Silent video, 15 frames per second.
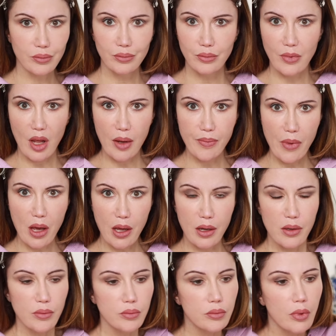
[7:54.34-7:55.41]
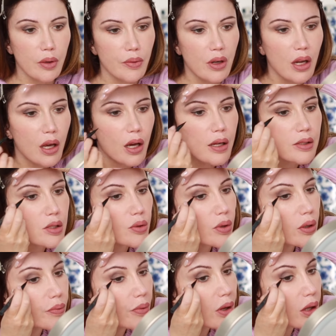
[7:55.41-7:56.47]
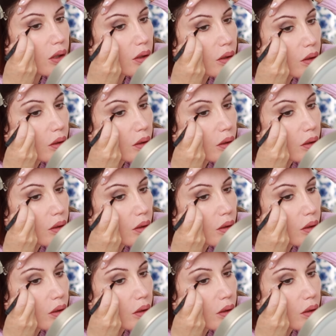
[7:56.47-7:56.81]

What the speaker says: Not bad, but I'm gonna add to it a bit.